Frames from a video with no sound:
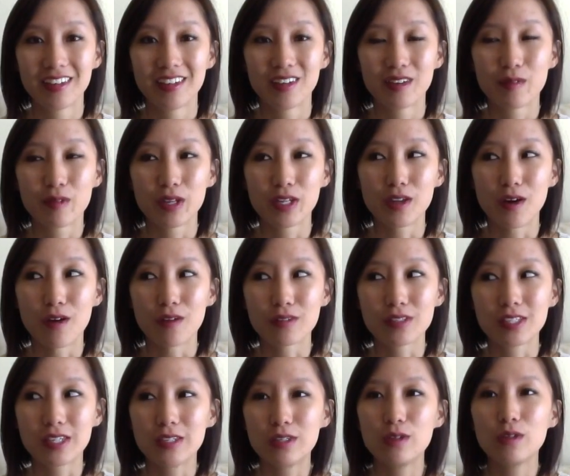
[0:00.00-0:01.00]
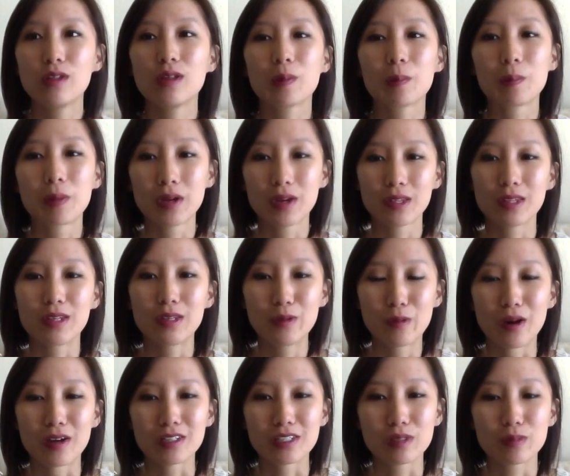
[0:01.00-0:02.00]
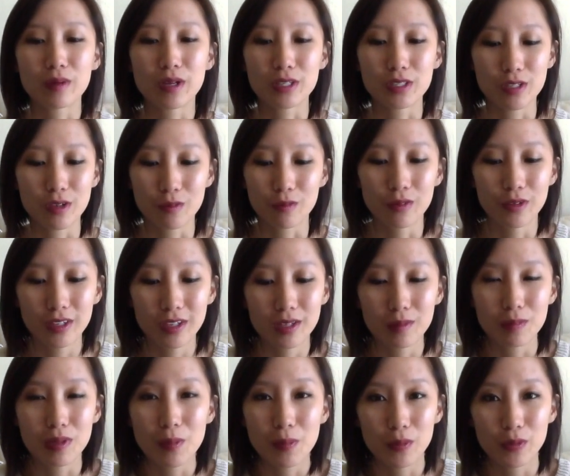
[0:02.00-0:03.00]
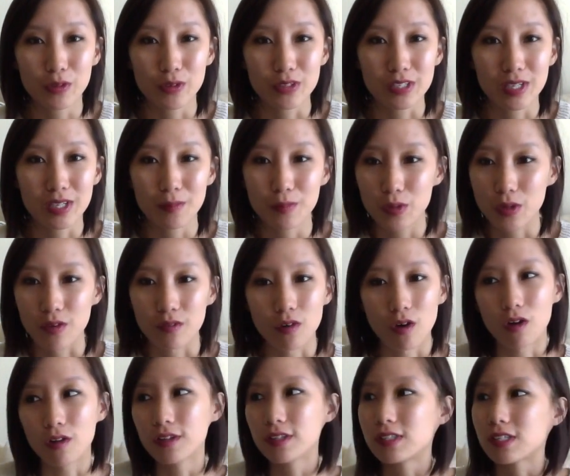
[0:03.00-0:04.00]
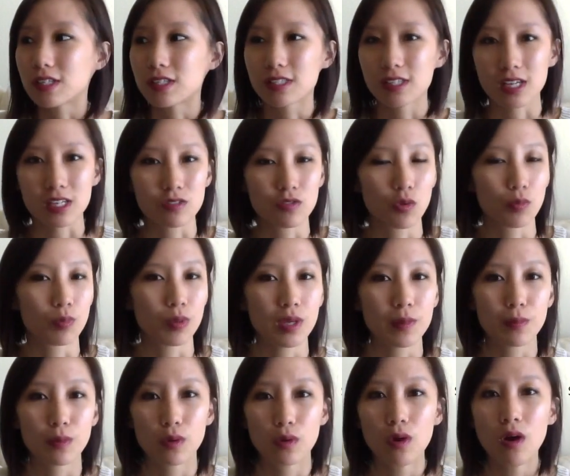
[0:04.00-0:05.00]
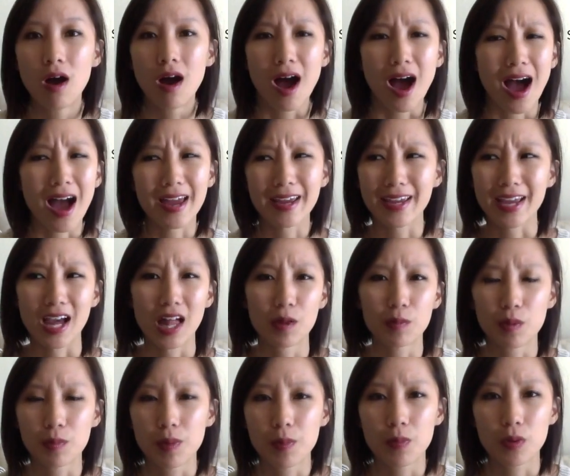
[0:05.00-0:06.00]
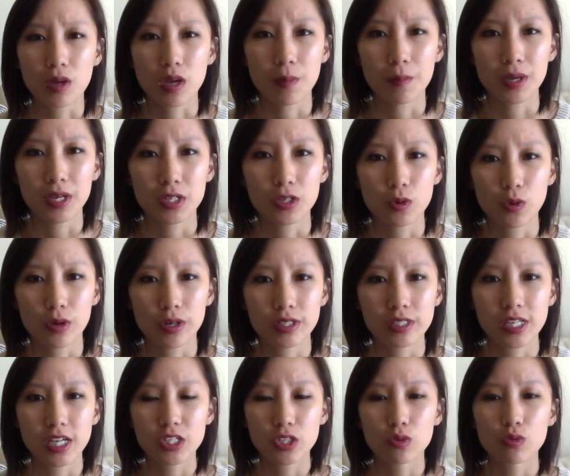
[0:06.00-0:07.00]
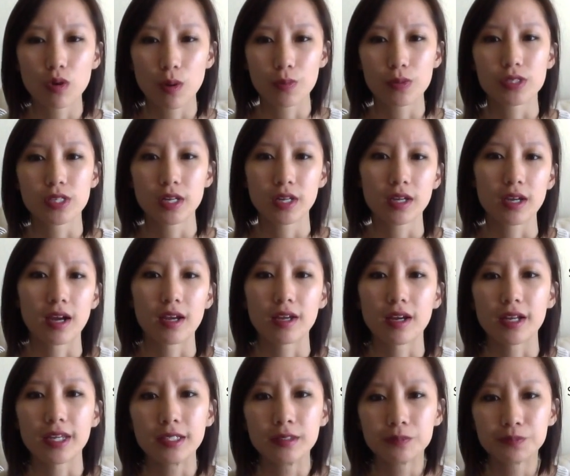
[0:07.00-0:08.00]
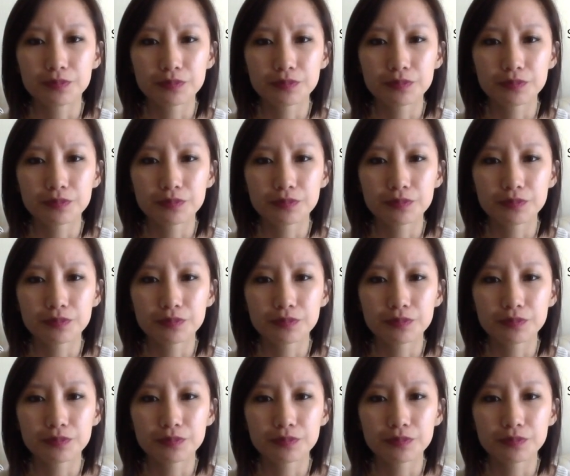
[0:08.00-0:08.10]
When all of a sudden you look better than you are just because you have really good people on your team, and you have all these successful people, high caliber people coming into your organization representing Kyani.